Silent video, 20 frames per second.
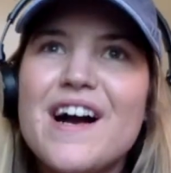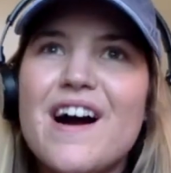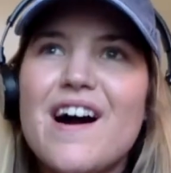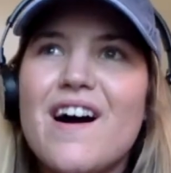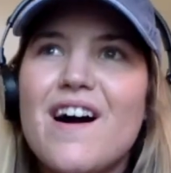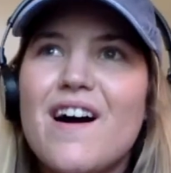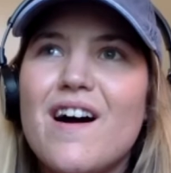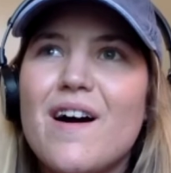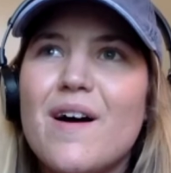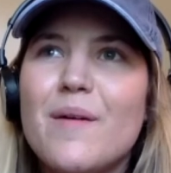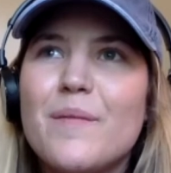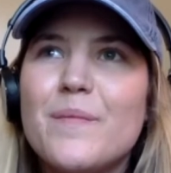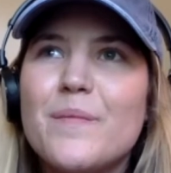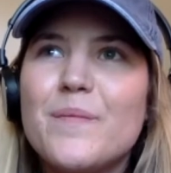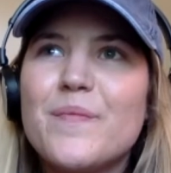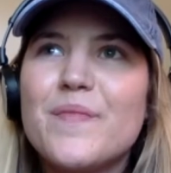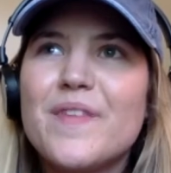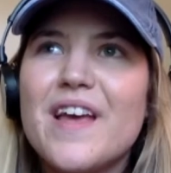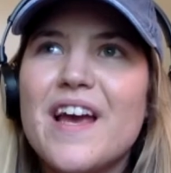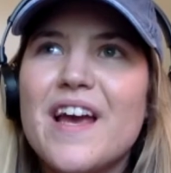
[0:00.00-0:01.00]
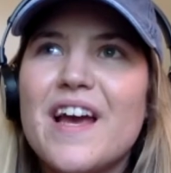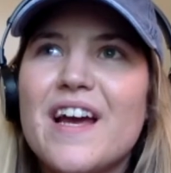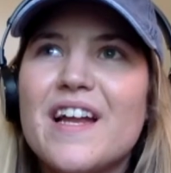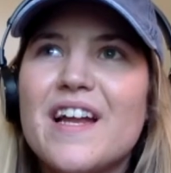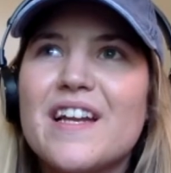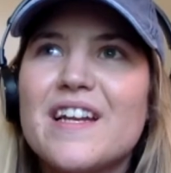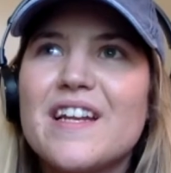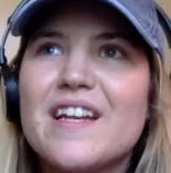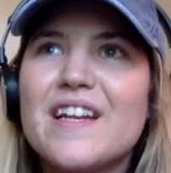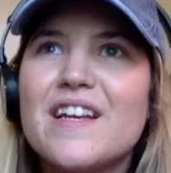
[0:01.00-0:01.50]
And
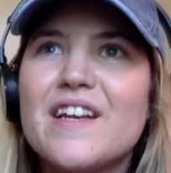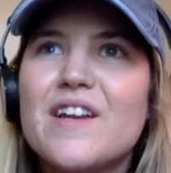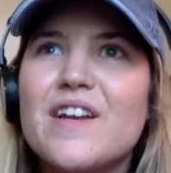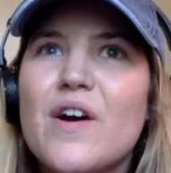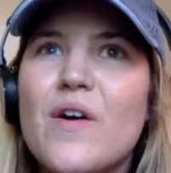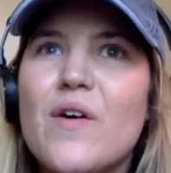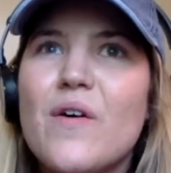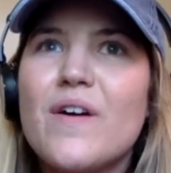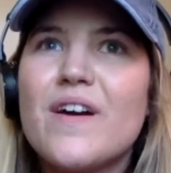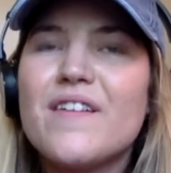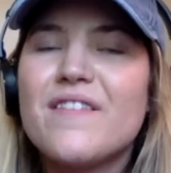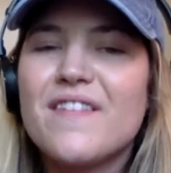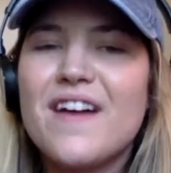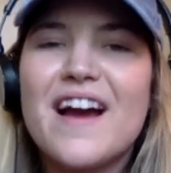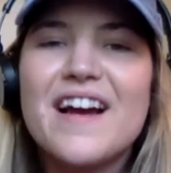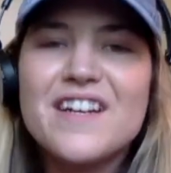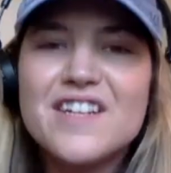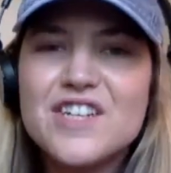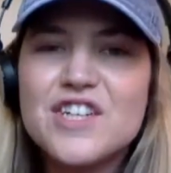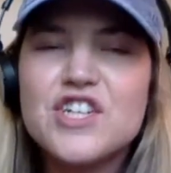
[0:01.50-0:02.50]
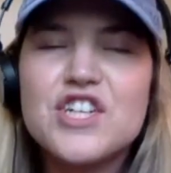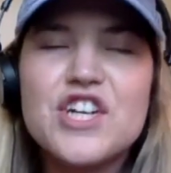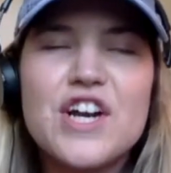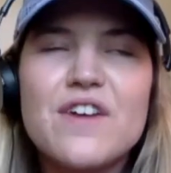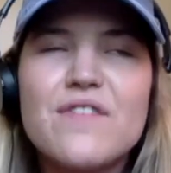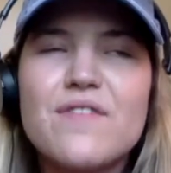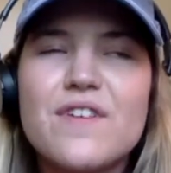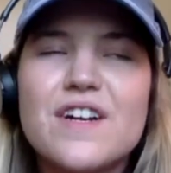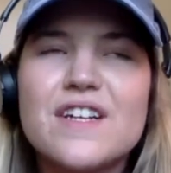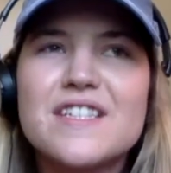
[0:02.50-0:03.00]
if I can just
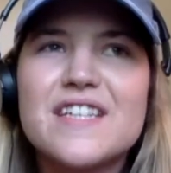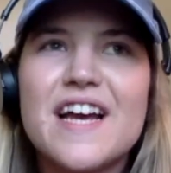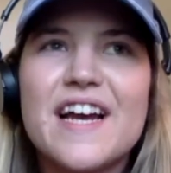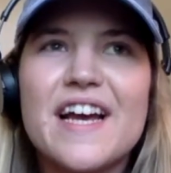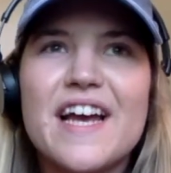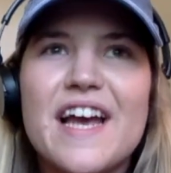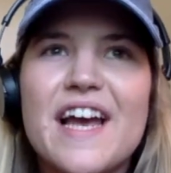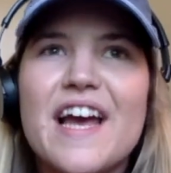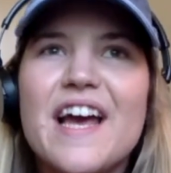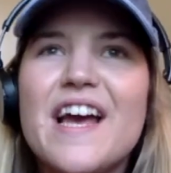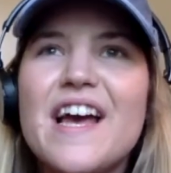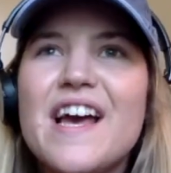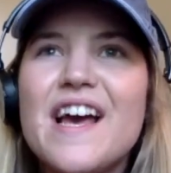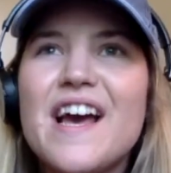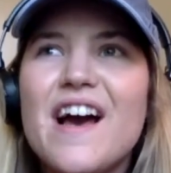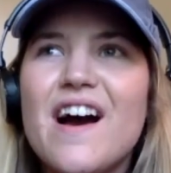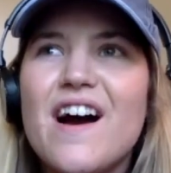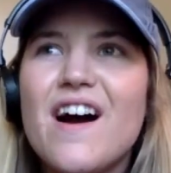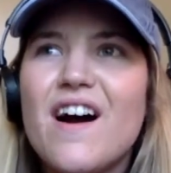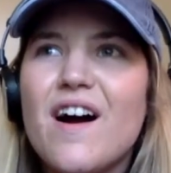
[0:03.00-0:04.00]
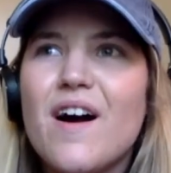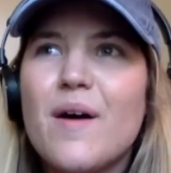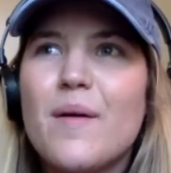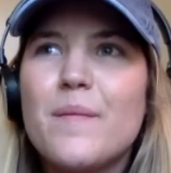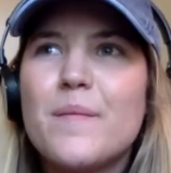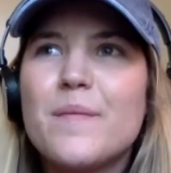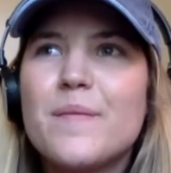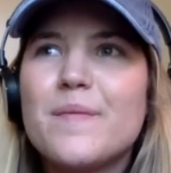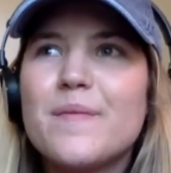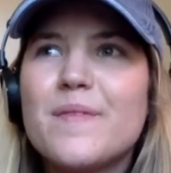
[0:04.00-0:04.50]
share for a second,
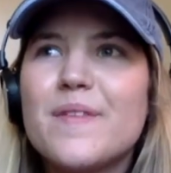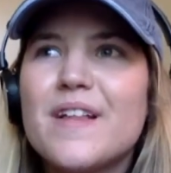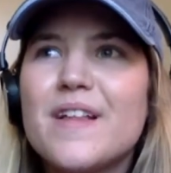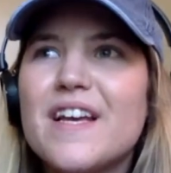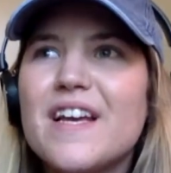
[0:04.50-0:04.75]
um,